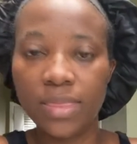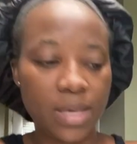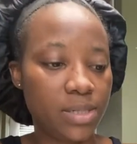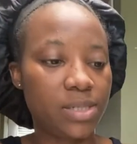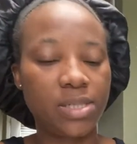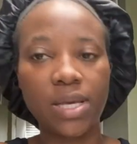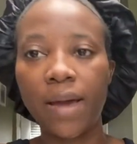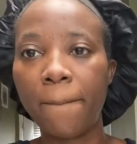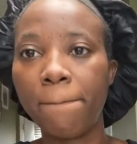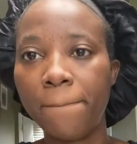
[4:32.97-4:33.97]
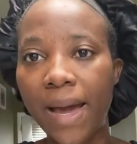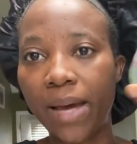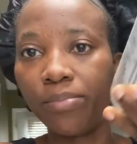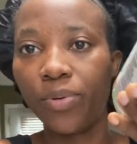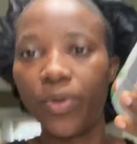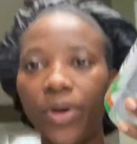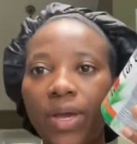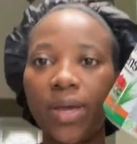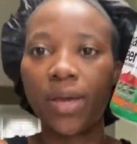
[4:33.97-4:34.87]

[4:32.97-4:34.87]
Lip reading: this bad boy.